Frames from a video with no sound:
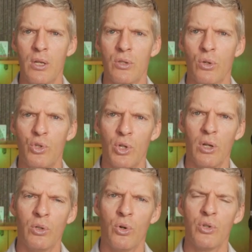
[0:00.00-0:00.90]
So
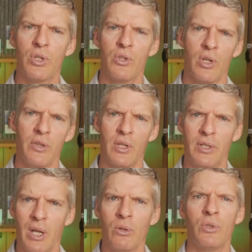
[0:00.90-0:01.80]
Jon Courson's on the
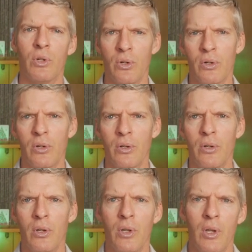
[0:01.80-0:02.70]
downturn,
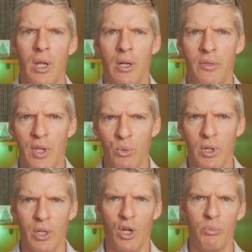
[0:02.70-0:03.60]
and I think
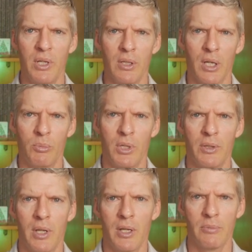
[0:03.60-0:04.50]
we can all be glad about
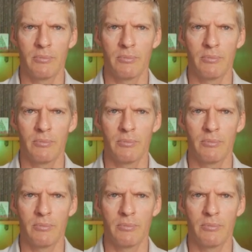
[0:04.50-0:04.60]
that.